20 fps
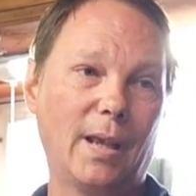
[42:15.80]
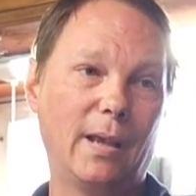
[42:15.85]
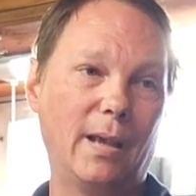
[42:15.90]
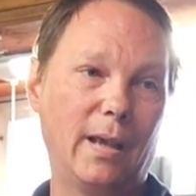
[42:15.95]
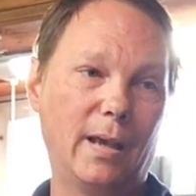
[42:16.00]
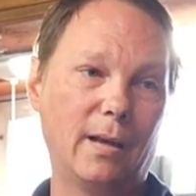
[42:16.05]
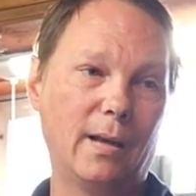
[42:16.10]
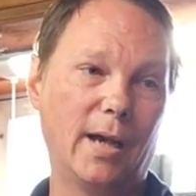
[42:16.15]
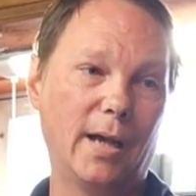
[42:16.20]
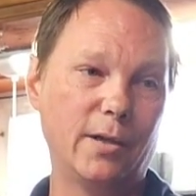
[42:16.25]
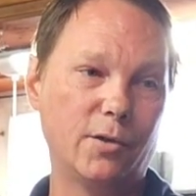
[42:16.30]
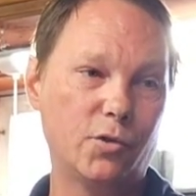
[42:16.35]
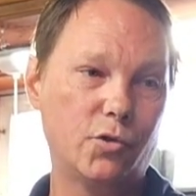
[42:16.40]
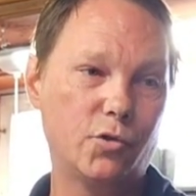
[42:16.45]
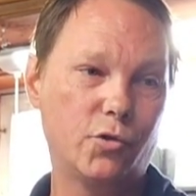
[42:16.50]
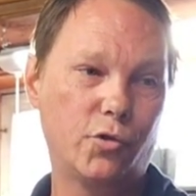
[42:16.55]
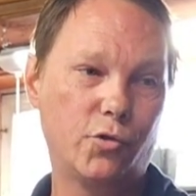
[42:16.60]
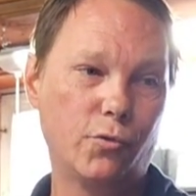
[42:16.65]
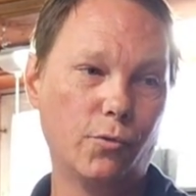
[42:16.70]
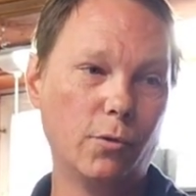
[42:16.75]
And I
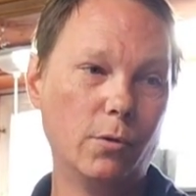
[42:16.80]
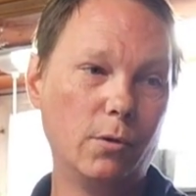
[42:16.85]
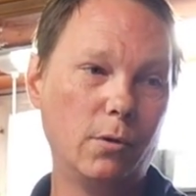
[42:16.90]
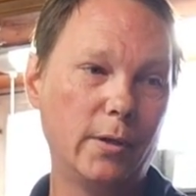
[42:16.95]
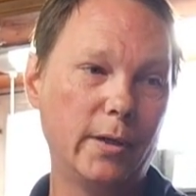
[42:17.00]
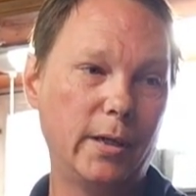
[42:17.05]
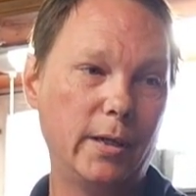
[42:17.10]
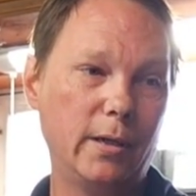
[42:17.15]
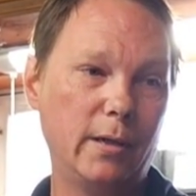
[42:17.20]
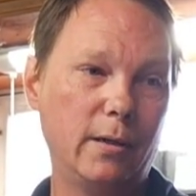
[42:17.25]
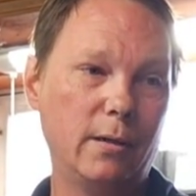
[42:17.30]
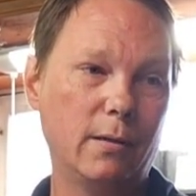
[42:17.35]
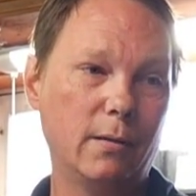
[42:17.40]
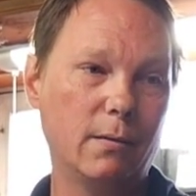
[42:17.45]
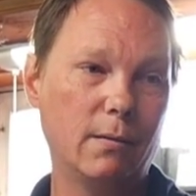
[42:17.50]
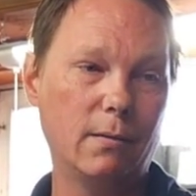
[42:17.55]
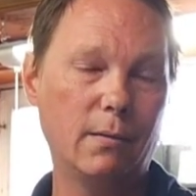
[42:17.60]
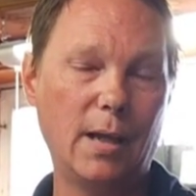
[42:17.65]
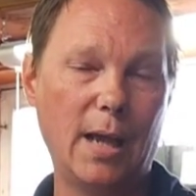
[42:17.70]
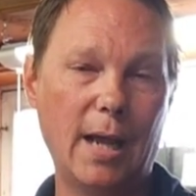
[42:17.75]
truly
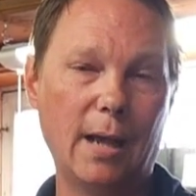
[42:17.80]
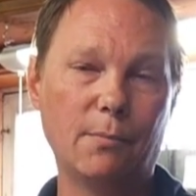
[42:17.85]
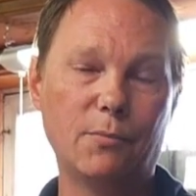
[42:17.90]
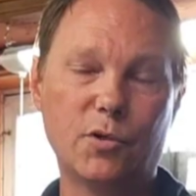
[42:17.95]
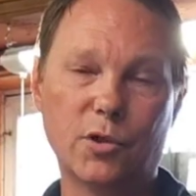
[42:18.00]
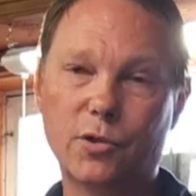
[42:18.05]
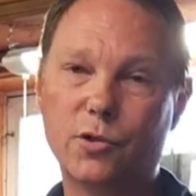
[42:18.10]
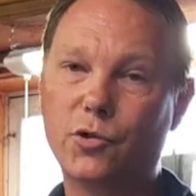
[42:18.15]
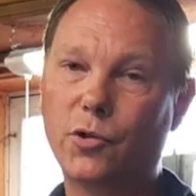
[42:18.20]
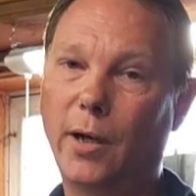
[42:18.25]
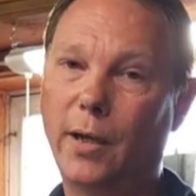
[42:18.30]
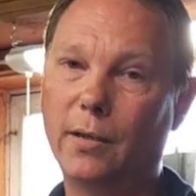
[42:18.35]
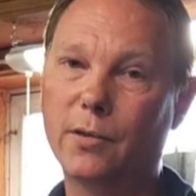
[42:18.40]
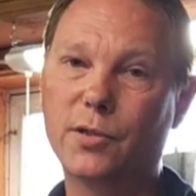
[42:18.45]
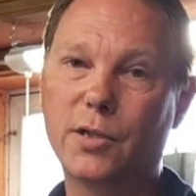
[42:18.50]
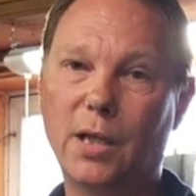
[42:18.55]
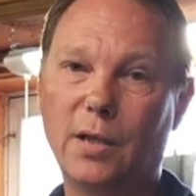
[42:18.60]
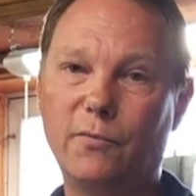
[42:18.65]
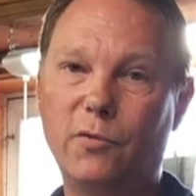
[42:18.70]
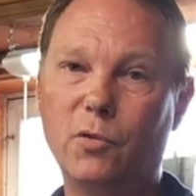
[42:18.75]
am just trying to
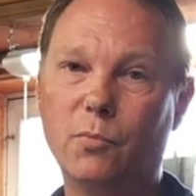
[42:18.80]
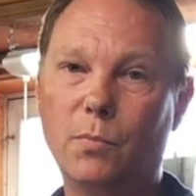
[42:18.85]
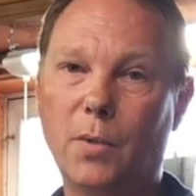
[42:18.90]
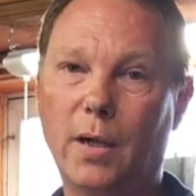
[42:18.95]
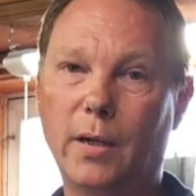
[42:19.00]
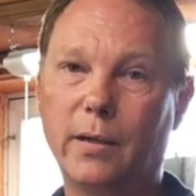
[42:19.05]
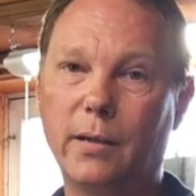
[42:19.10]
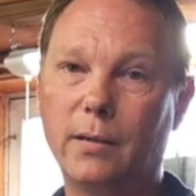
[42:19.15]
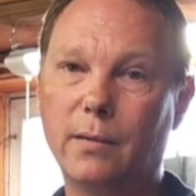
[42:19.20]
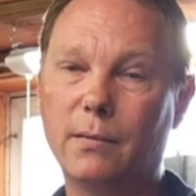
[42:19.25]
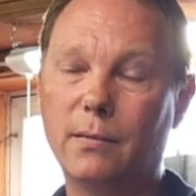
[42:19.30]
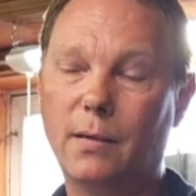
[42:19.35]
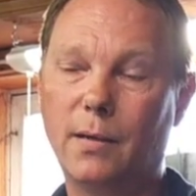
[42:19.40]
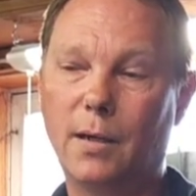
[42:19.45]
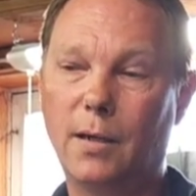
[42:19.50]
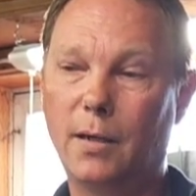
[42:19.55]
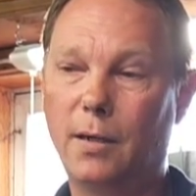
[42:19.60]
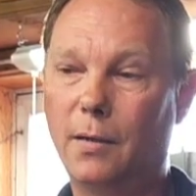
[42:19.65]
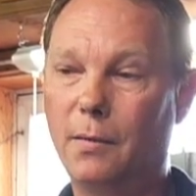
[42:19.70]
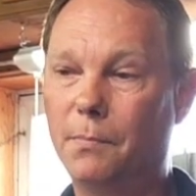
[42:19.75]
save you money.
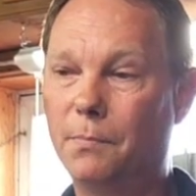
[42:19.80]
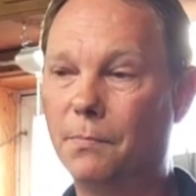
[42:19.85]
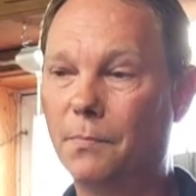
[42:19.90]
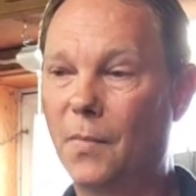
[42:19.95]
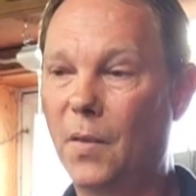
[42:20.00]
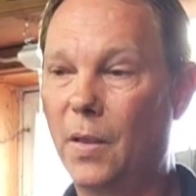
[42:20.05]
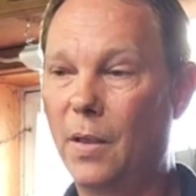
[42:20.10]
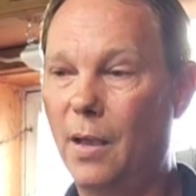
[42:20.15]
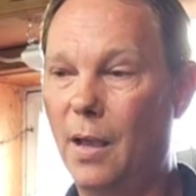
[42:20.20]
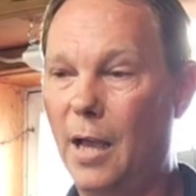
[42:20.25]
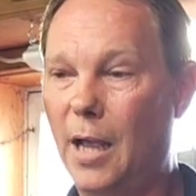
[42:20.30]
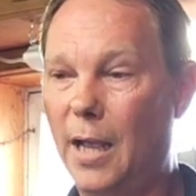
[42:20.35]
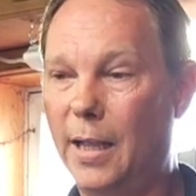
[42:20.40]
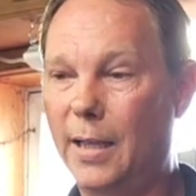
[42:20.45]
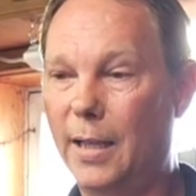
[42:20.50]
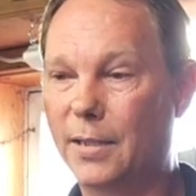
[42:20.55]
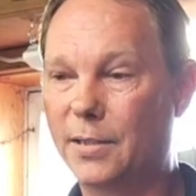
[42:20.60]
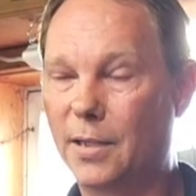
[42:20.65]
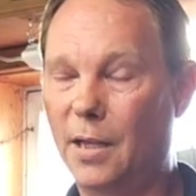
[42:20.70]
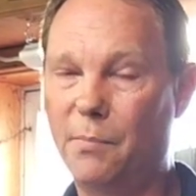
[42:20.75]
I
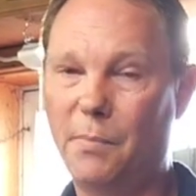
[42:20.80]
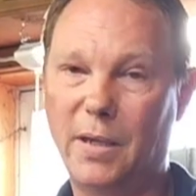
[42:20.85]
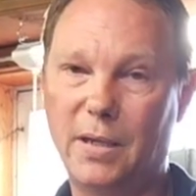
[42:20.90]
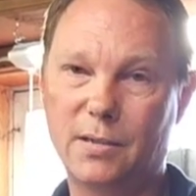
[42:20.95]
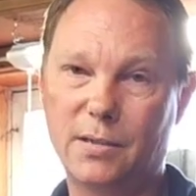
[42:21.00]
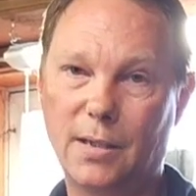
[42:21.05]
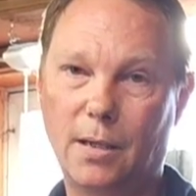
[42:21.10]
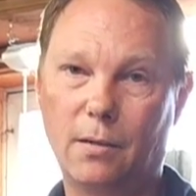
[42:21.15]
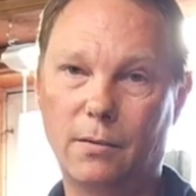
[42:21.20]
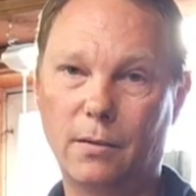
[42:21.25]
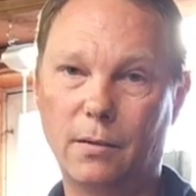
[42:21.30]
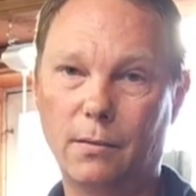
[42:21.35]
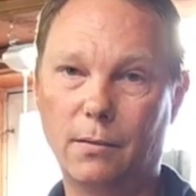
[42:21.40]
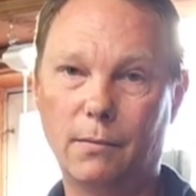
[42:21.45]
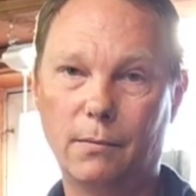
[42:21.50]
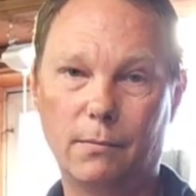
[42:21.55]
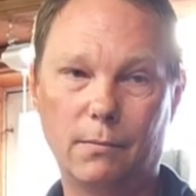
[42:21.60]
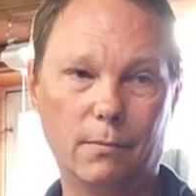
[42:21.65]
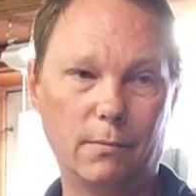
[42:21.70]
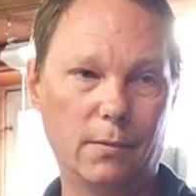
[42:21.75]
guess I may sound
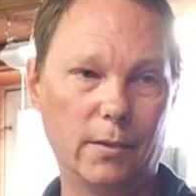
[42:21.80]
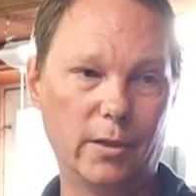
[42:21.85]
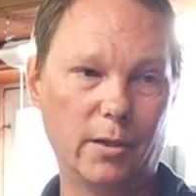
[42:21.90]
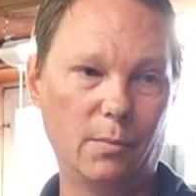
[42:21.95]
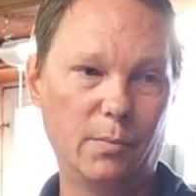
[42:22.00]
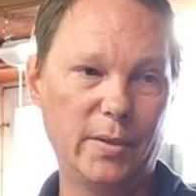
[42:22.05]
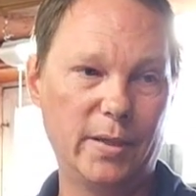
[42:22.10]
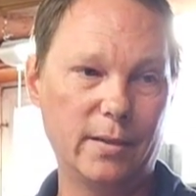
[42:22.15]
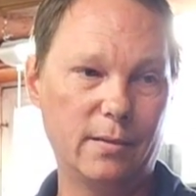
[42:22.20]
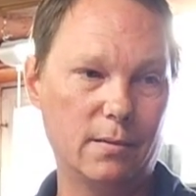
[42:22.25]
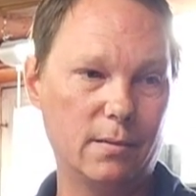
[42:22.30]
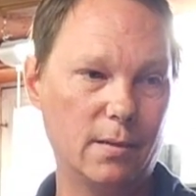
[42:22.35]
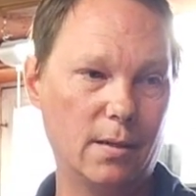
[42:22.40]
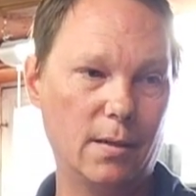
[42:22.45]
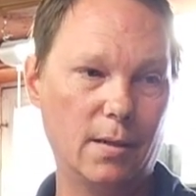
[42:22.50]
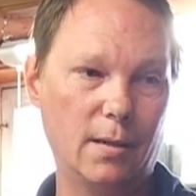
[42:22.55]
a little bit